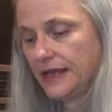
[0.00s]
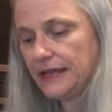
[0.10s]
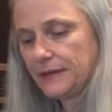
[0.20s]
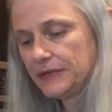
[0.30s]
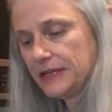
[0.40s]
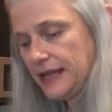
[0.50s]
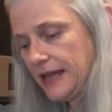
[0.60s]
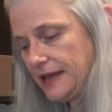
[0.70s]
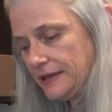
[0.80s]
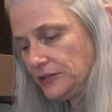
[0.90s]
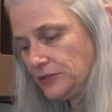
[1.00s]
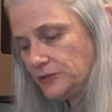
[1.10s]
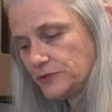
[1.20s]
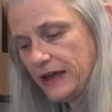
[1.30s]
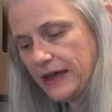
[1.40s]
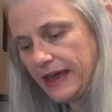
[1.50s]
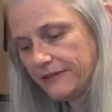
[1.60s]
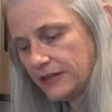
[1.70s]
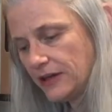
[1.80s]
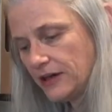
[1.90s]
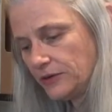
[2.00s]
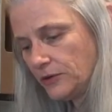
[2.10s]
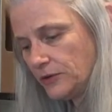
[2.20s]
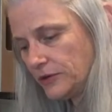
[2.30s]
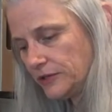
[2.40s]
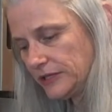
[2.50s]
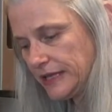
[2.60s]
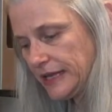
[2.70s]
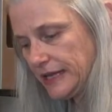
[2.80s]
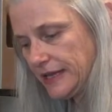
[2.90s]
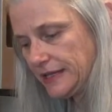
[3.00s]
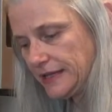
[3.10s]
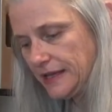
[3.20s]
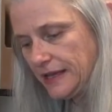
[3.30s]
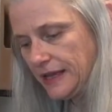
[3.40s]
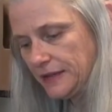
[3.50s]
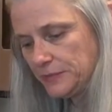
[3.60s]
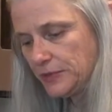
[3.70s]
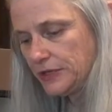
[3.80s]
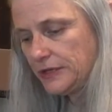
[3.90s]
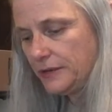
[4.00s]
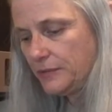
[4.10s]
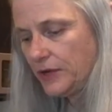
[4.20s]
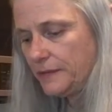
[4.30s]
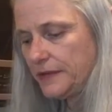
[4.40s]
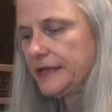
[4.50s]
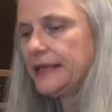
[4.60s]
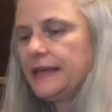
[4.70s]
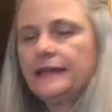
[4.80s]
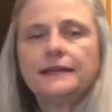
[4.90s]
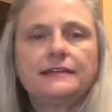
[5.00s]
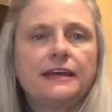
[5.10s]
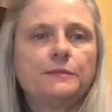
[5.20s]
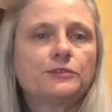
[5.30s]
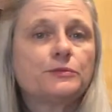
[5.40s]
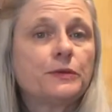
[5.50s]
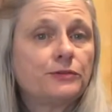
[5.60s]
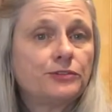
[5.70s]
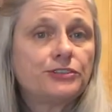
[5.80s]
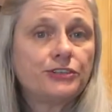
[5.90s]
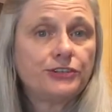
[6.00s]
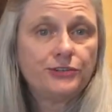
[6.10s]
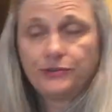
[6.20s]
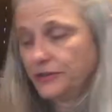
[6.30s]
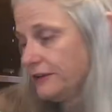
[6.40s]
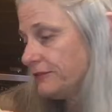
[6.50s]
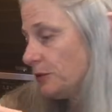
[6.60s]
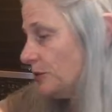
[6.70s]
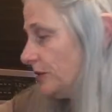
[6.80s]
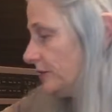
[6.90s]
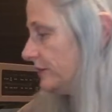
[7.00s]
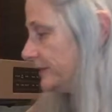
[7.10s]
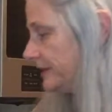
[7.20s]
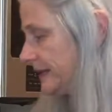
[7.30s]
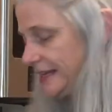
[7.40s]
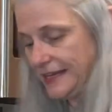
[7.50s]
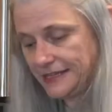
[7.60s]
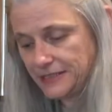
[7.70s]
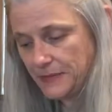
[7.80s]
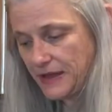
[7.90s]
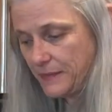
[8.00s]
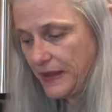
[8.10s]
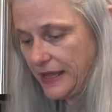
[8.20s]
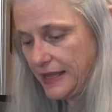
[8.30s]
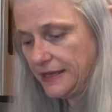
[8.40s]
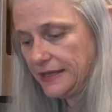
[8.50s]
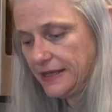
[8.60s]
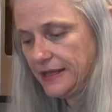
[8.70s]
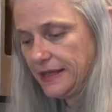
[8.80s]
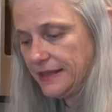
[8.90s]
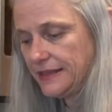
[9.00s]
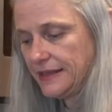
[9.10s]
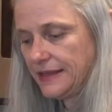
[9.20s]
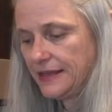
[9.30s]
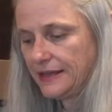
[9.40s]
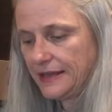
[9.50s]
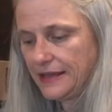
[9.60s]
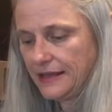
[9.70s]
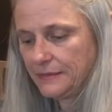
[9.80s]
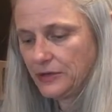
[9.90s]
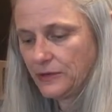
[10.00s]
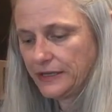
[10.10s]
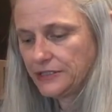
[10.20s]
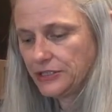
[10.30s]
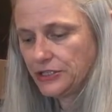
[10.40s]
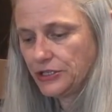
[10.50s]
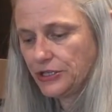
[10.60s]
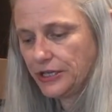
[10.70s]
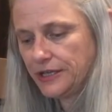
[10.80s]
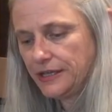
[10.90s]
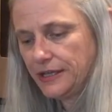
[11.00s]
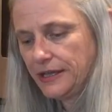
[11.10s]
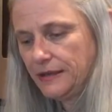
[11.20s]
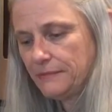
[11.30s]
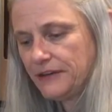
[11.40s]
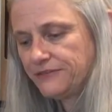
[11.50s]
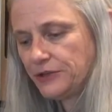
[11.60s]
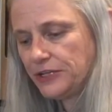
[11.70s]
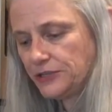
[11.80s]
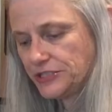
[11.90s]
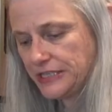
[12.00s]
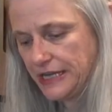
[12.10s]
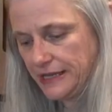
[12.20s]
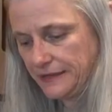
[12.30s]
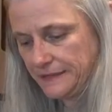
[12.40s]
And I'm going to use my avocado oil again and put probably again a tablespoon or 2 of oil into my pan that I'm going to cook my fritters in.